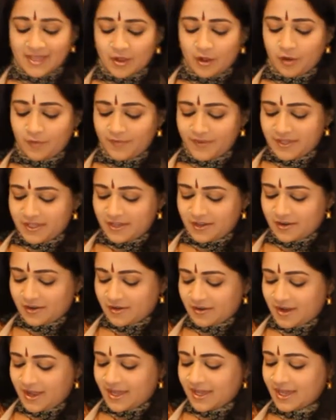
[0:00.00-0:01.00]
Over
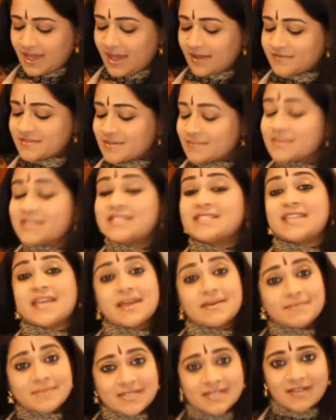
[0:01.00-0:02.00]
here I have some
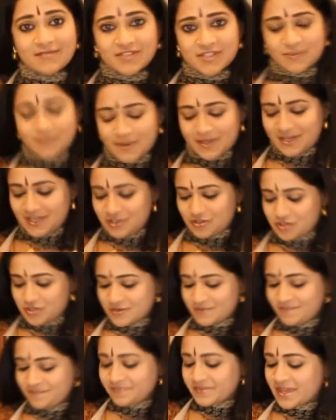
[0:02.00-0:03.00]
stems of
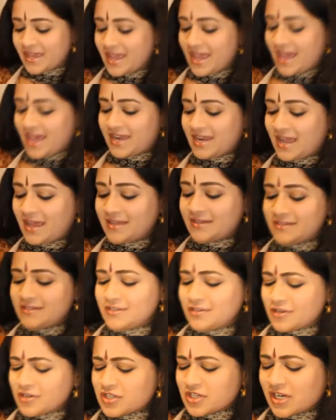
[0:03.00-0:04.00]
spinach. And
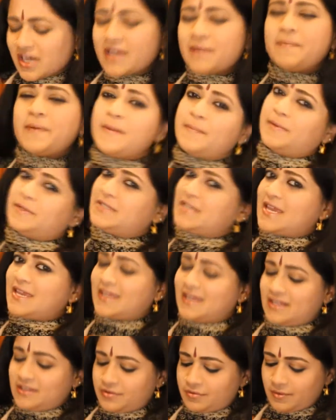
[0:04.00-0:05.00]
usually people take
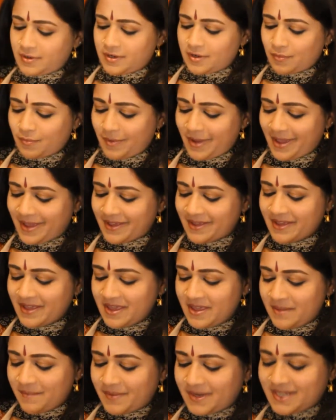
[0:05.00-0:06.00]
it and throw it away,
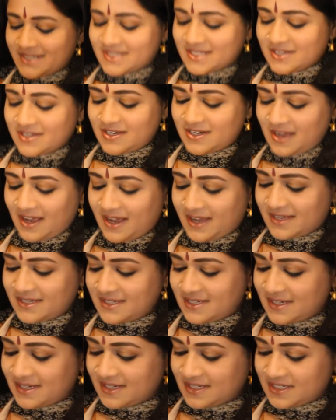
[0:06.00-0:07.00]
but it's a good
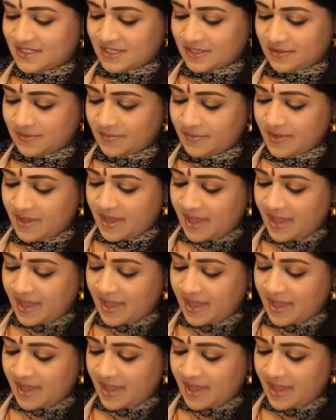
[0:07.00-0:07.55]
idea to